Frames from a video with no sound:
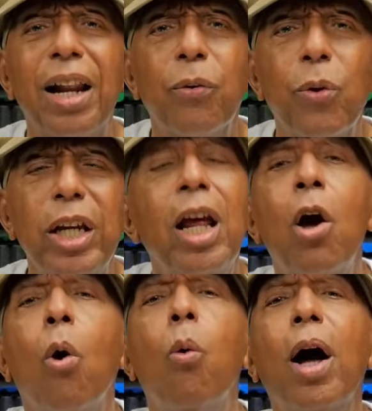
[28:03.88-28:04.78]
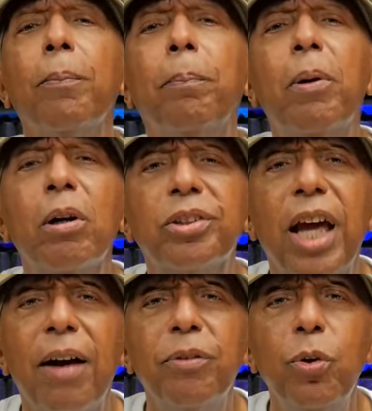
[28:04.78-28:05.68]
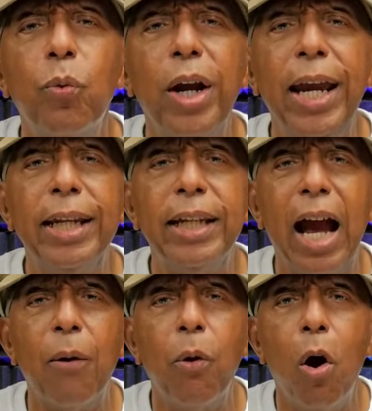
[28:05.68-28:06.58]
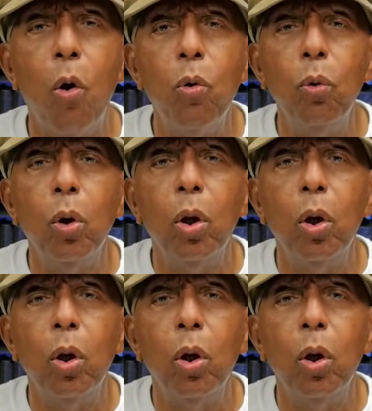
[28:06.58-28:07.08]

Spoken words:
to read. What books have you read, Tyrone?